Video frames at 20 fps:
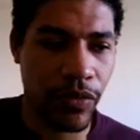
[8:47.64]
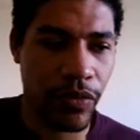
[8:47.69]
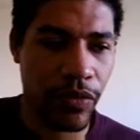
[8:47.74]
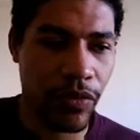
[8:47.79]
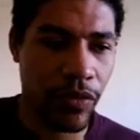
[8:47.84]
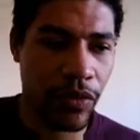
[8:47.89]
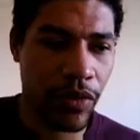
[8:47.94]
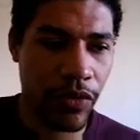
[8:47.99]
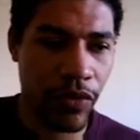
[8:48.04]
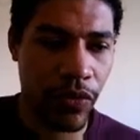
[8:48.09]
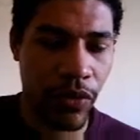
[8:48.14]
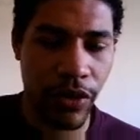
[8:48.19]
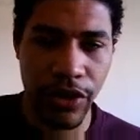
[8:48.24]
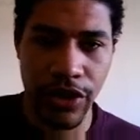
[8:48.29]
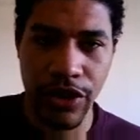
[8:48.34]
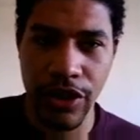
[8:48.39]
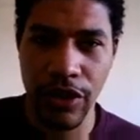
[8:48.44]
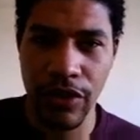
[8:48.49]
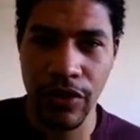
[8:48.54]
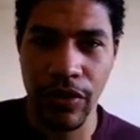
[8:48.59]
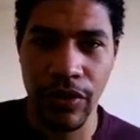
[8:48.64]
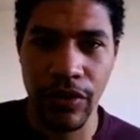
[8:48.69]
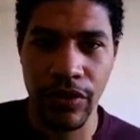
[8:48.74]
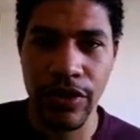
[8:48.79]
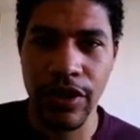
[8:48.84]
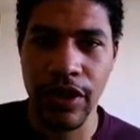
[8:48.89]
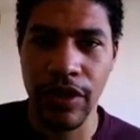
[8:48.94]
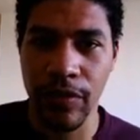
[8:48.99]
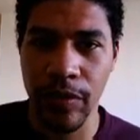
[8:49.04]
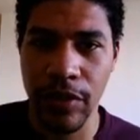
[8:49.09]
worksheet or
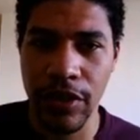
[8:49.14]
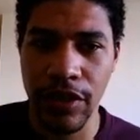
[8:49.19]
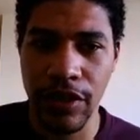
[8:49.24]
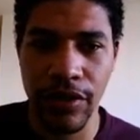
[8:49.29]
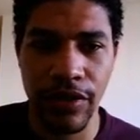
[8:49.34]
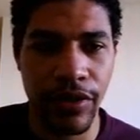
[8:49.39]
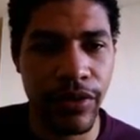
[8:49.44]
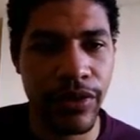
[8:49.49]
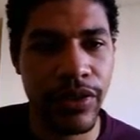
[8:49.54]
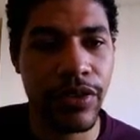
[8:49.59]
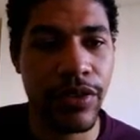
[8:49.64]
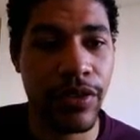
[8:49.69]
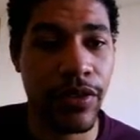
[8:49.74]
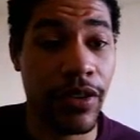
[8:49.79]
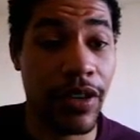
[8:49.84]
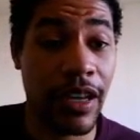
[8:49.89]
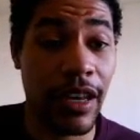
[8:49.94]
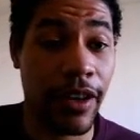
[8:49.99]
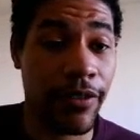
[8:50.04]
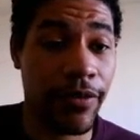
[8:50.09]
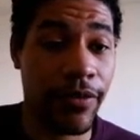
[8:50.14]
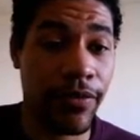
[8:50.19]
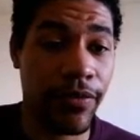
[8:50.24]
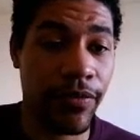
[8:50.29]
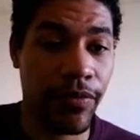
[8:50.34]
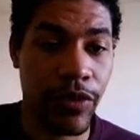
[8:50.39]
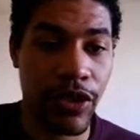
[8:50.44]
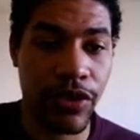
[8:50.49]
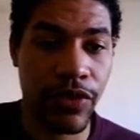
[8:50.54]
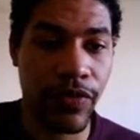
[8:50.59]
set of materials is going to have
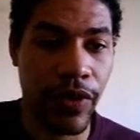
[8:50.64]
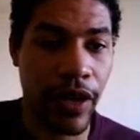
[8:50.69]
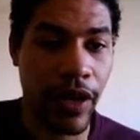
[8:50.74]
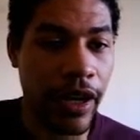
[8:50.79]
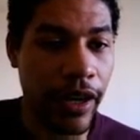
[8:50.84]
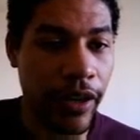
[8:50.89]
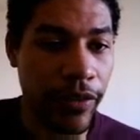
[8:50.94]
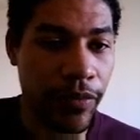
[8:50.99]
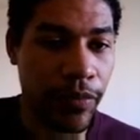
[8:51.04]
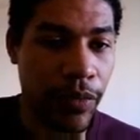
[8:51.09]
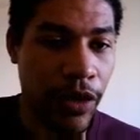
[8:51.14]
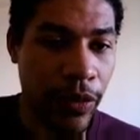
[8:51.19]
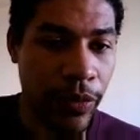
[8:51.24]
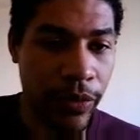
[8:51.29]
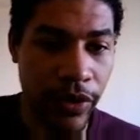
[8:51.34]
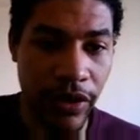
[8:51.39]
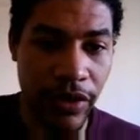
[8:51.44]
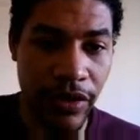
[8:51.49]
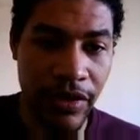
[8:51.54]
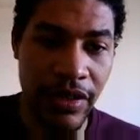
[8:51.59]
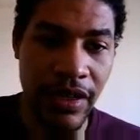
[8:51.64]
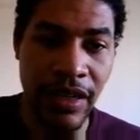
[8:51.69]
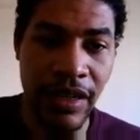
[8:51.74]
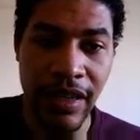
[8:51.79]
just 5 properties,